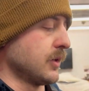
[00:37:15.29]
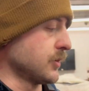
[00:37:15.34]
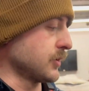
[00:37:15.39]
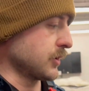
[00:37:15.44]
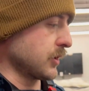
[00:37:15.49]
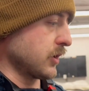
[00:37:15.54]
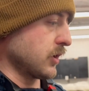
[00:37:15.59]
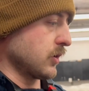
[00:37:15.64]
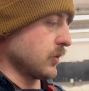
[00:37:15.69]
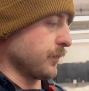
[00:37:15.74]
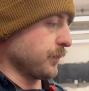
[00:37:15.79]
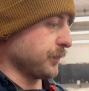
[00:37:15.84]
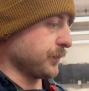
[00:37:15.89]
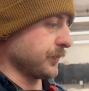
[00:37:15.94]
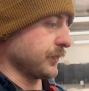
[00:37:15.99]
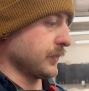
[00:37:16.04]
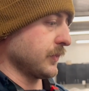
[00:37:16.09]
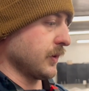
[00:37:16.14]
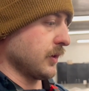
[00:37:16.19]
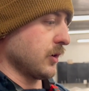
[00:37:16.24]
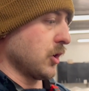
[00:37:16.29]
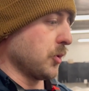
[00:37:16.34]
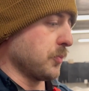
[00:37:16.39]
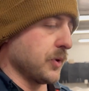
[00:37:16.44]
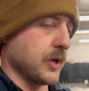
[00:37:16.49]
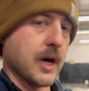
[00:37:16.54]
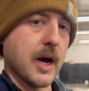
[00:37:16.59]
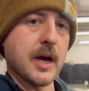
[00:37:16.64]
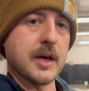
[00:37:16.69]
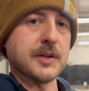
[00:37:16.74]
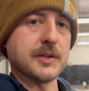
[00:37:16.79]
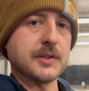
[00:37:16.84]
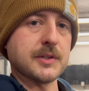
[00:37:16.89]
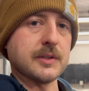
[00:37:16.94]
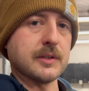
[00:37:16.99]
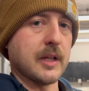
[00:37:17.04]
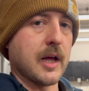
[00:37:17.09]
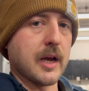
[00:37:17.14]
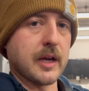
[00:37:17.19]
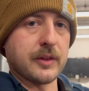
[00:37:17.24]
So hope you
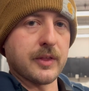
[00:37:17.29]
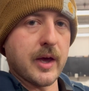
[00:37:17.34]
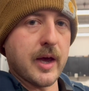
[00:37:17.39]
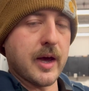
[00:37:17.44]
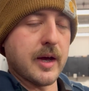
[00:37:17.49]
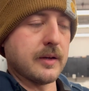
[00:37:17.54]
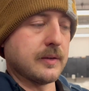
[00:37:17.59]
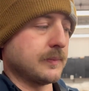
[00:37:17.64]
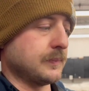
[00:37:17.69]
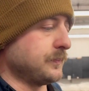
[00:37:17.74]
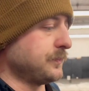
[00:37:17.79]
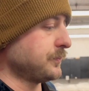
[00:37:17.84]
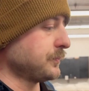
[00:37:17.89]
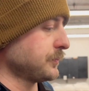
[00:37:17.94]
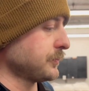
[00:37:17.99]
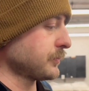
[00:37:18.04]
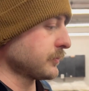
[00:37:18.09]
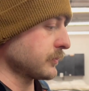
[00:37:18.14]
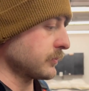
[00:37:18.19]
guys like that.